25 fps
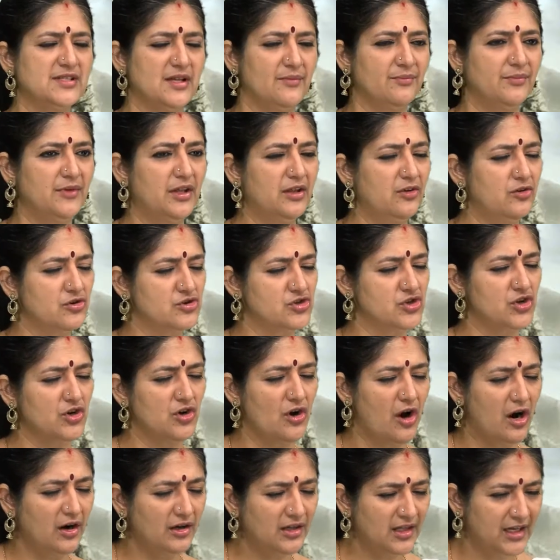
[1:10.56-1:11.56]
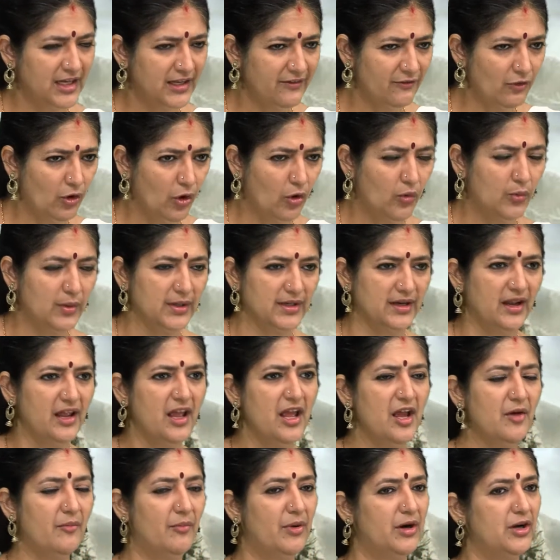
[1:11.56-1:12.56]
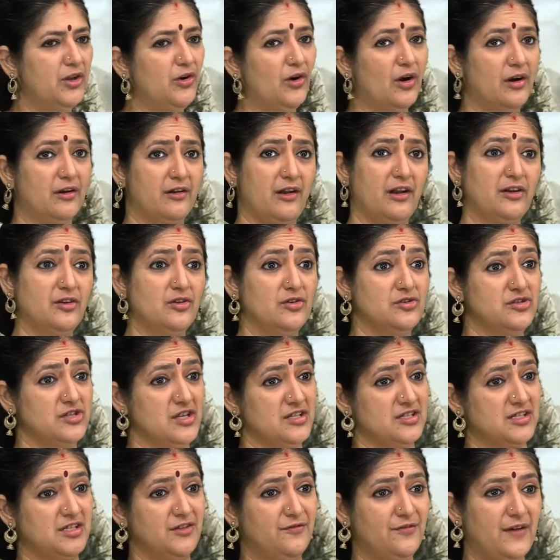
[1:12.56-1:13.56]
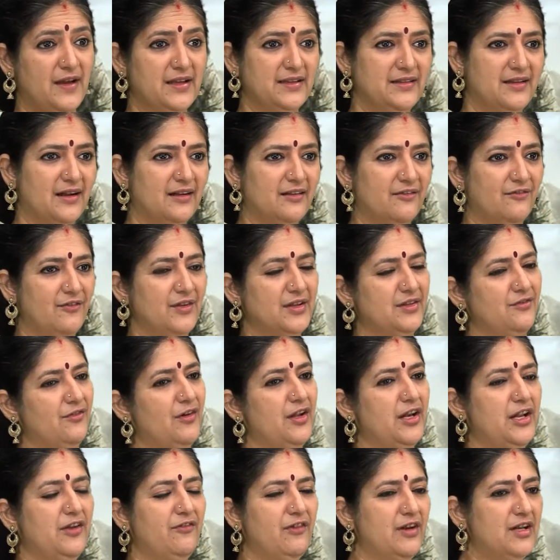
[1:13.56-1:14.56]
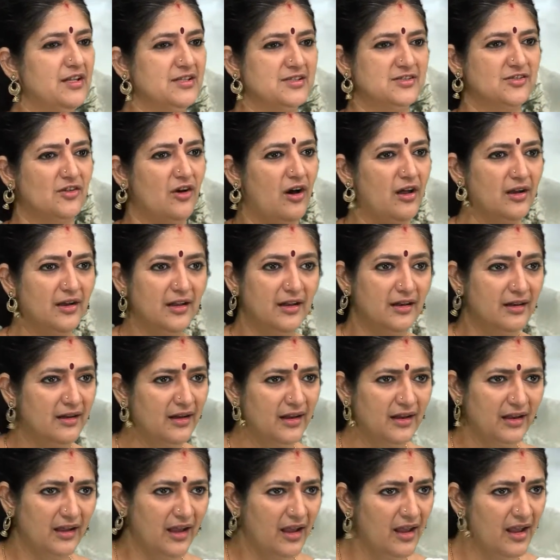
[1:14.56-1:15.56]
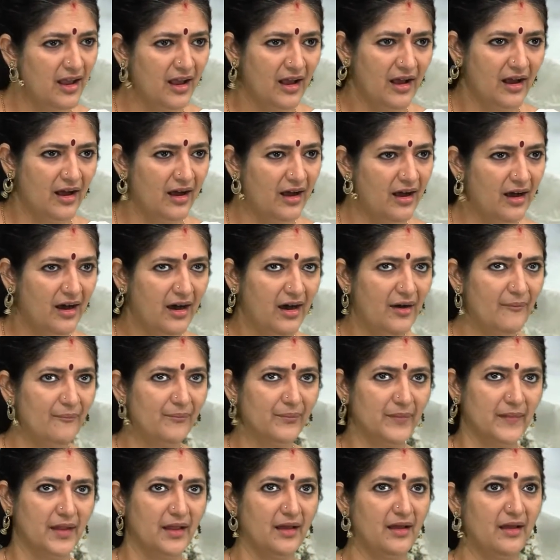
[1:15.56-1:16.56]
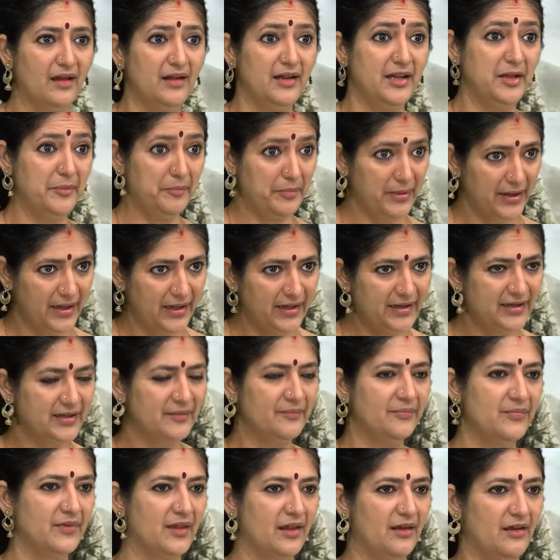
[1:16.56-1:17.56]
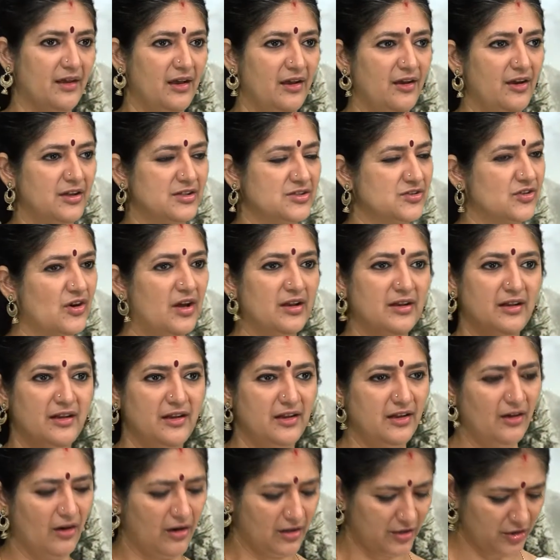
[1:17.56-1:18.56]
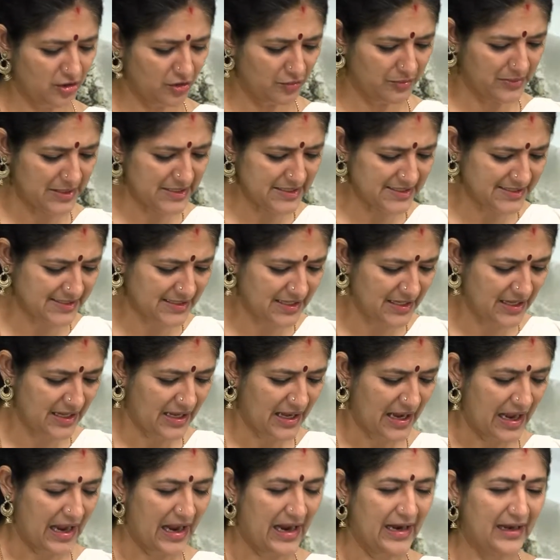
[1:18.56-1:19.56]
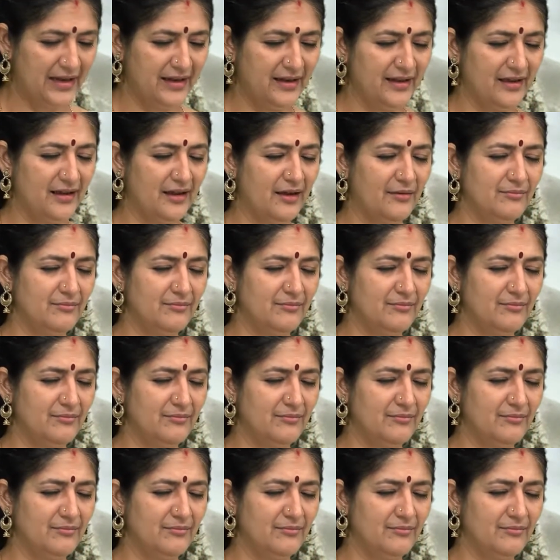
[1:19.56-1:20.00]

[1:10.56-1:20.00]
something you should not grieve over, but you are trying to justify that with very scholarly debate, scholarly arguments, and